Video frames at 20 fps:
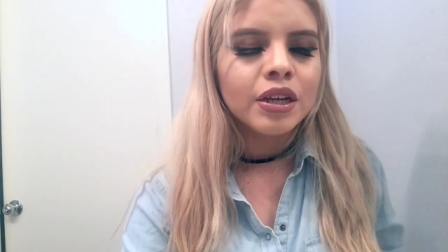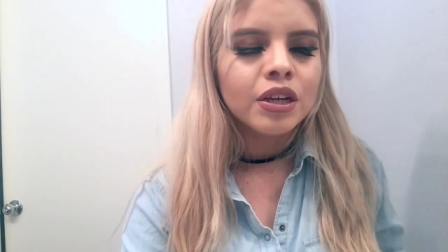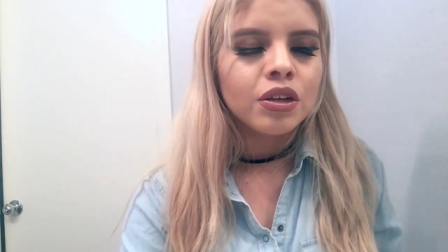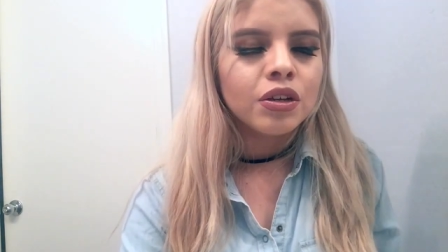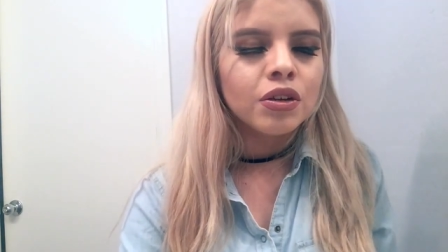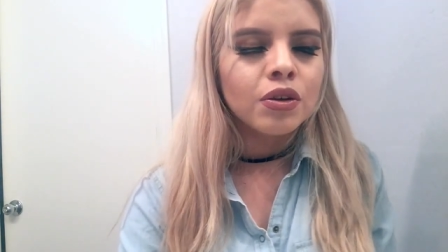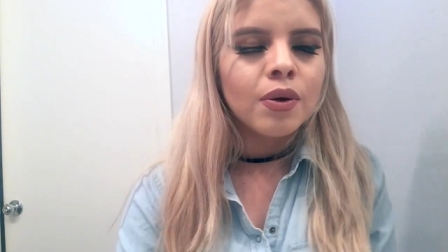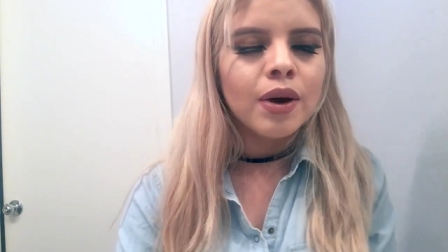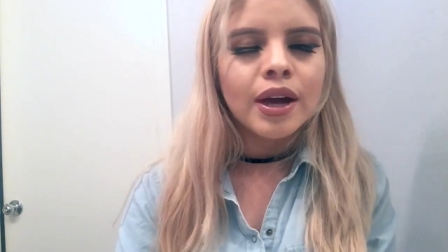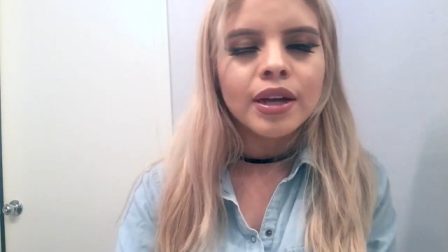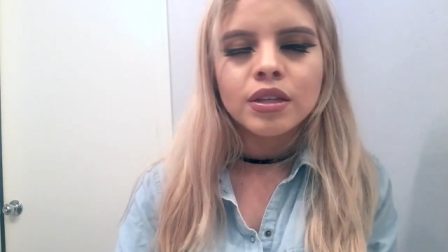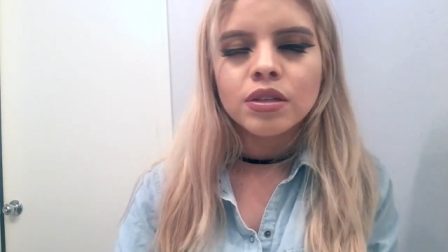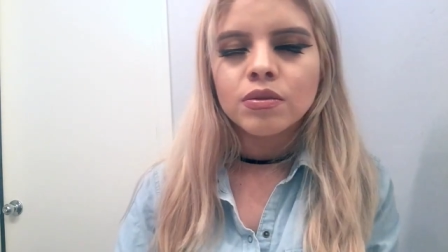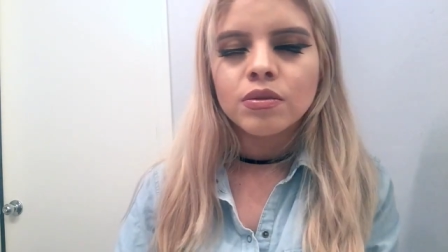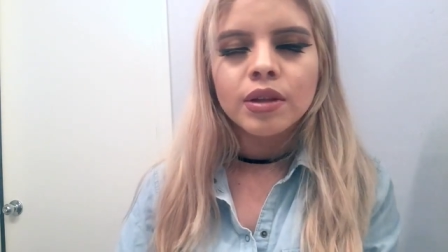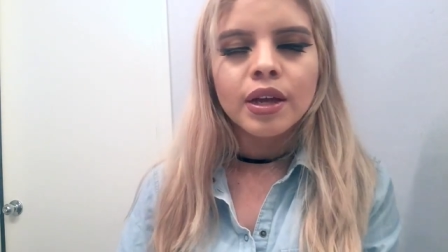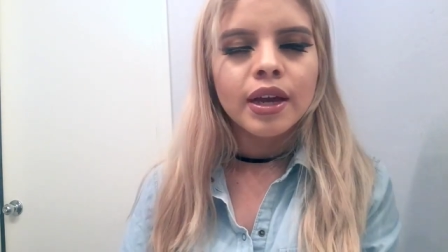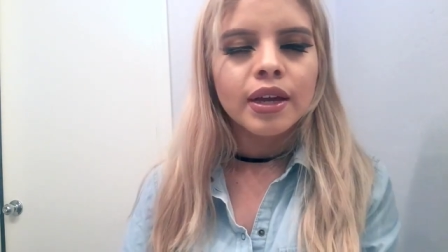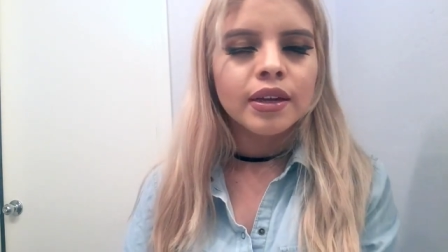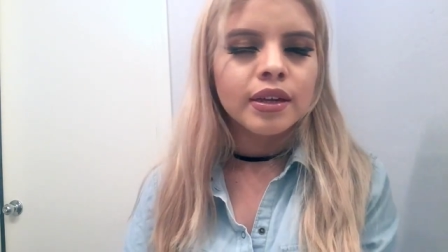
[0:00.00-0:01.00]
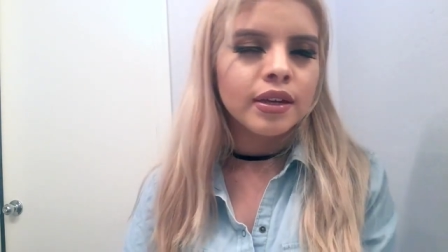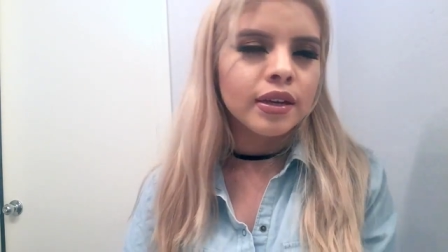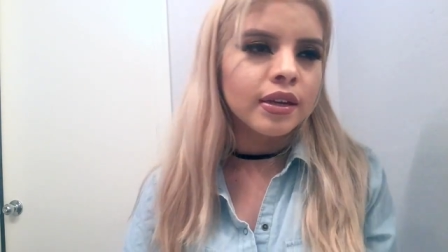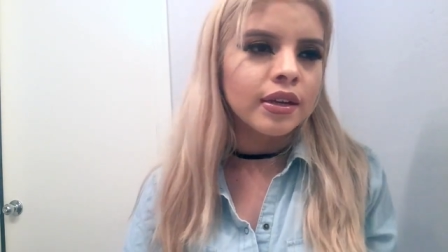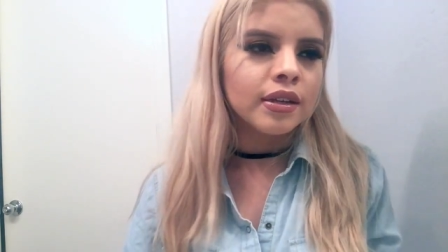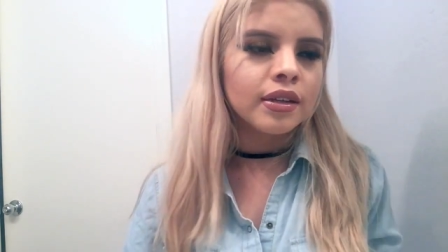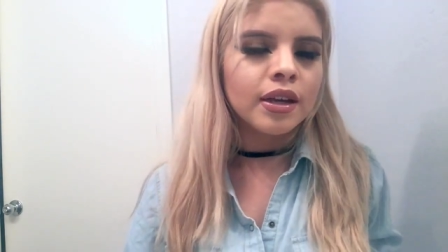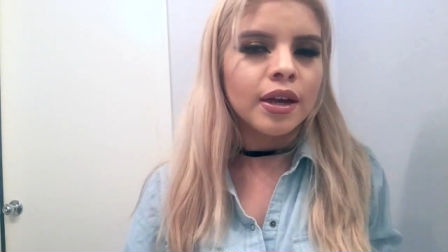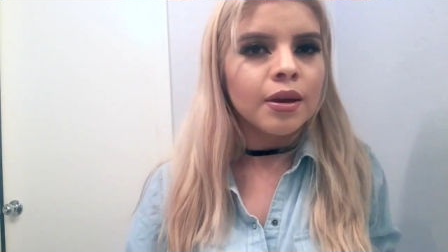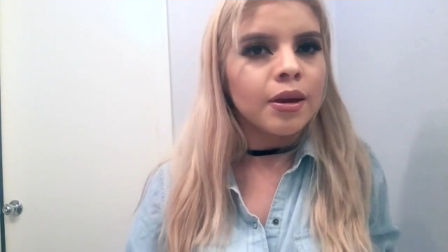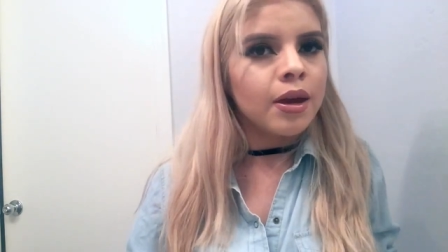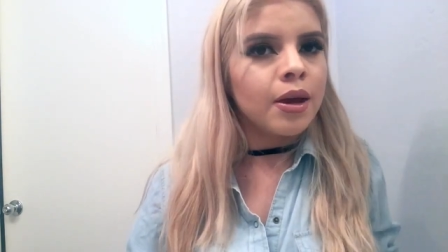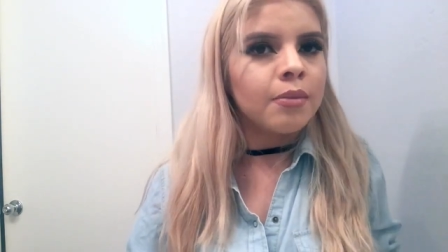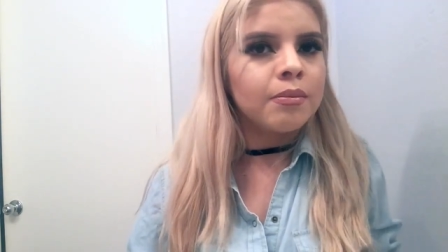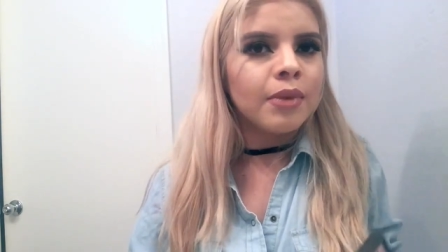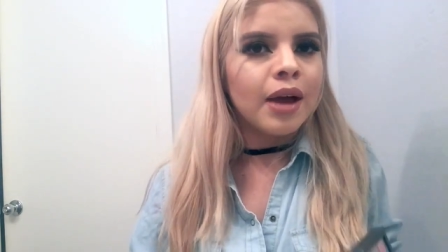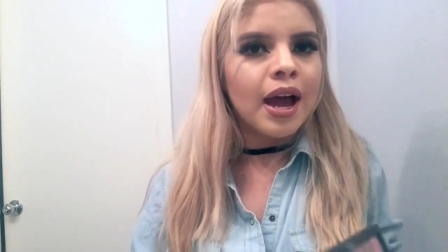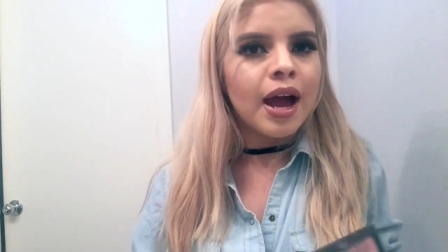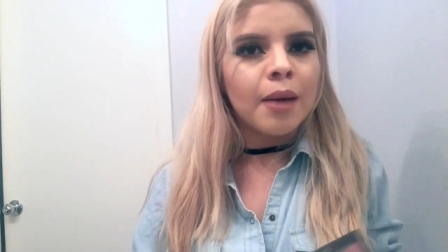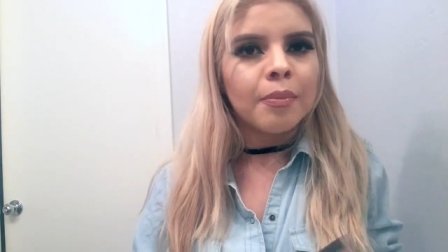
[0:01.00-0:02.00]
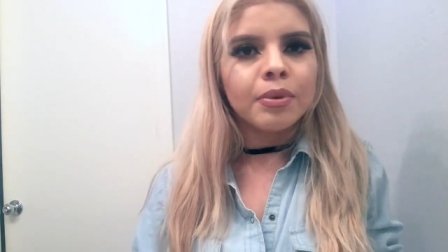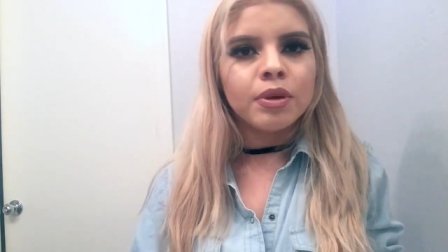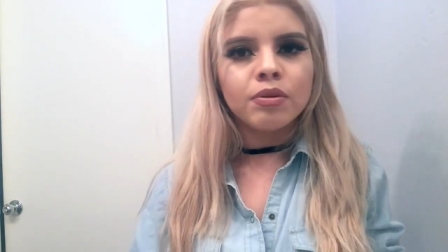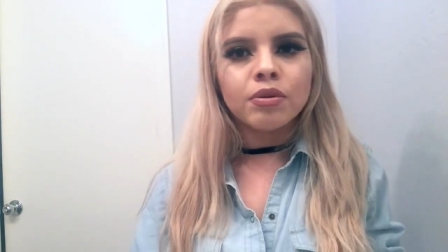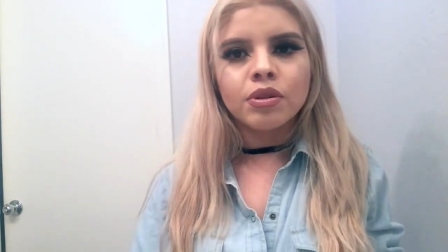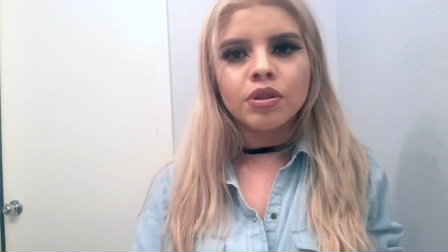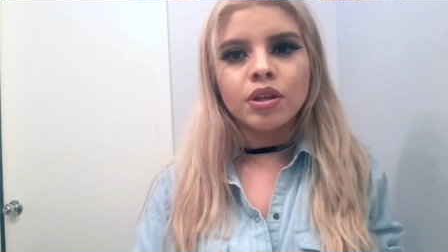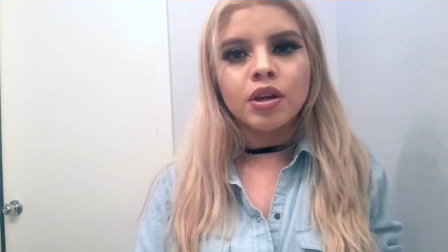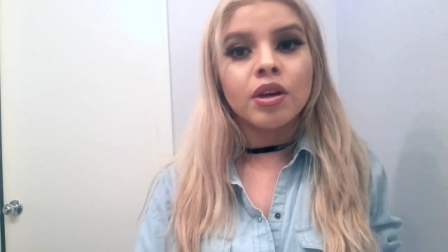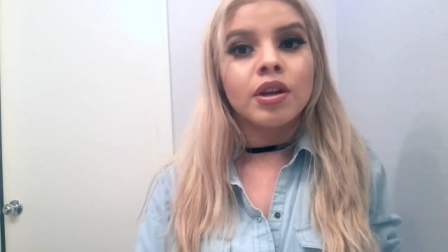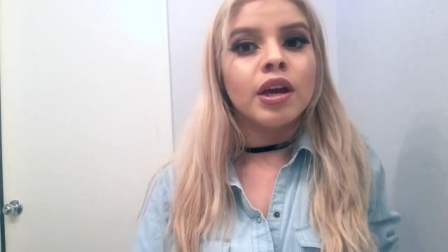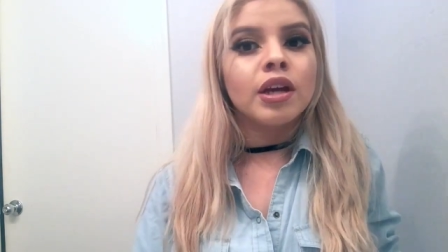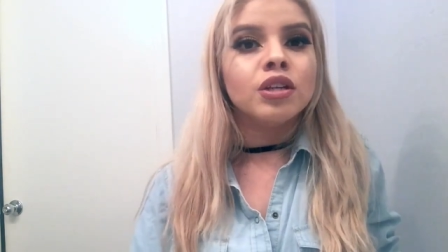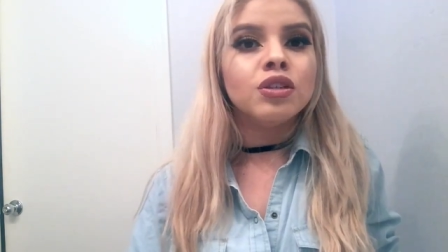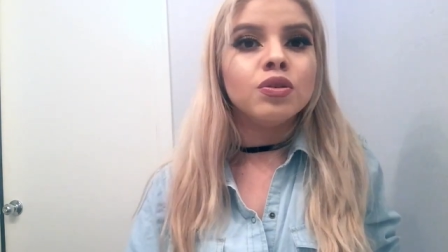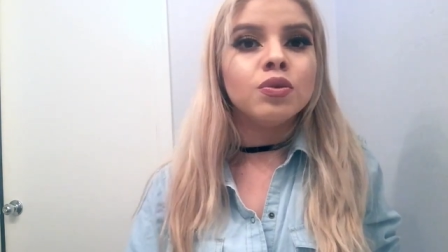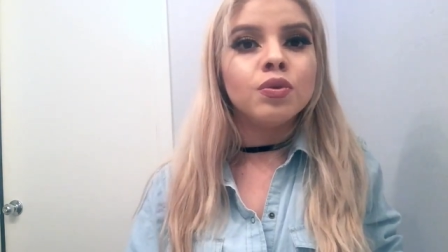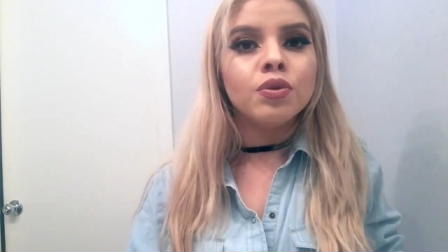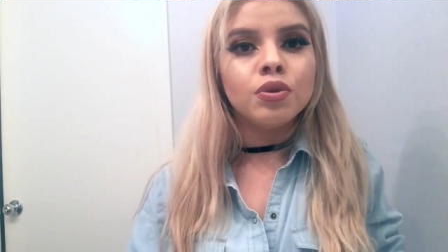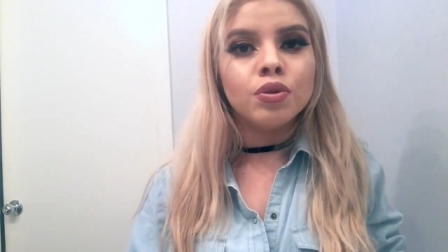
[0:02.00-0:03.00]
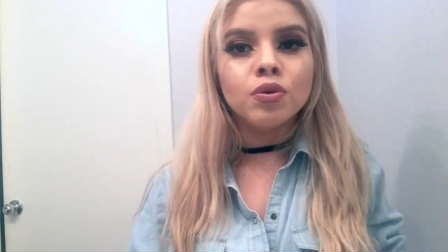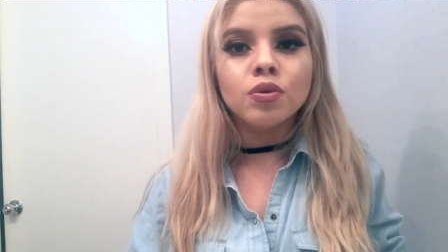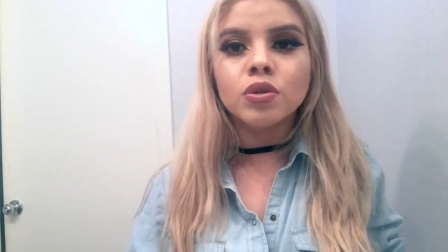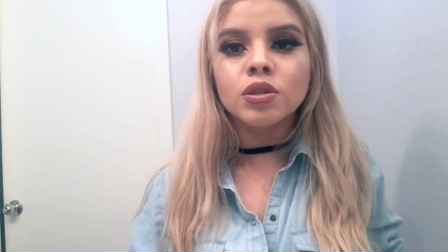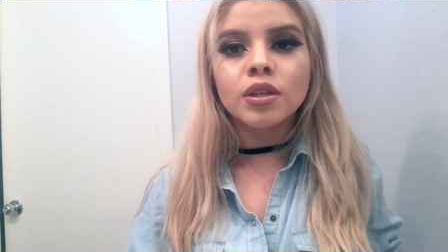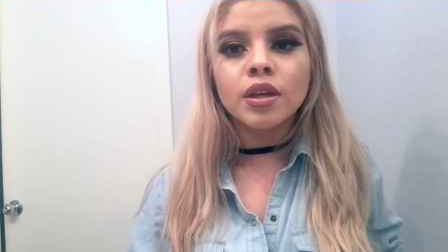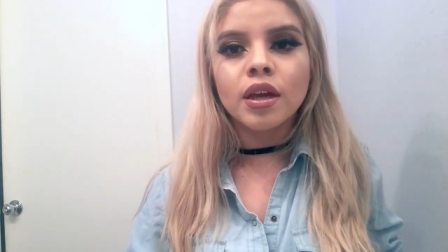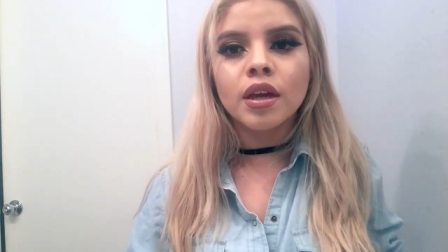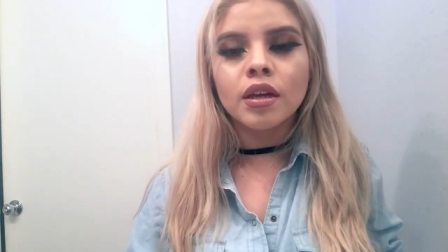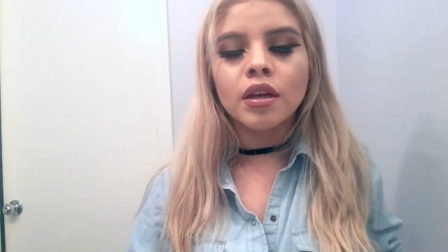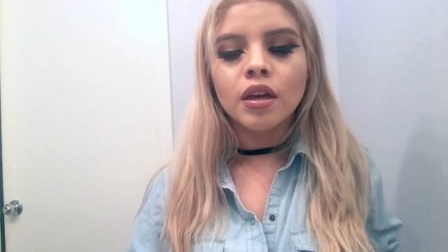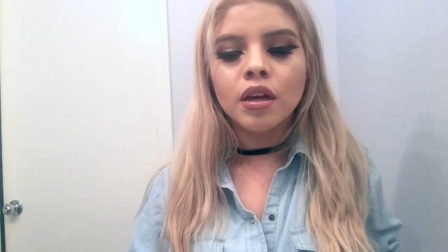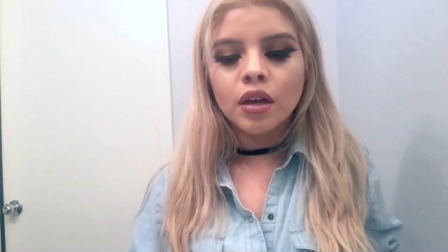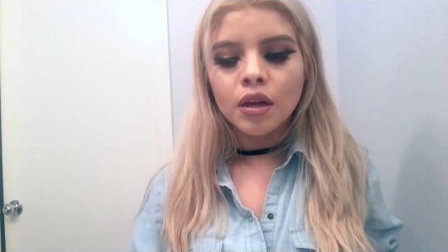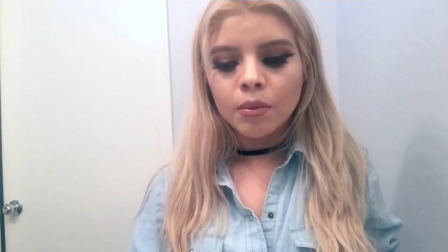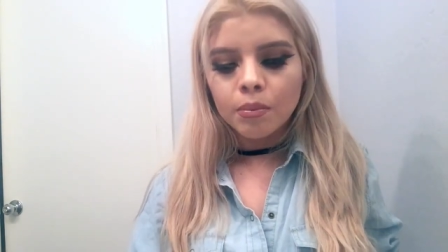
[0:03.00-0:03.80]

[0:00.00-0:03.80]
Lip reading: you know, I do like it and I am happy with it and I do use it.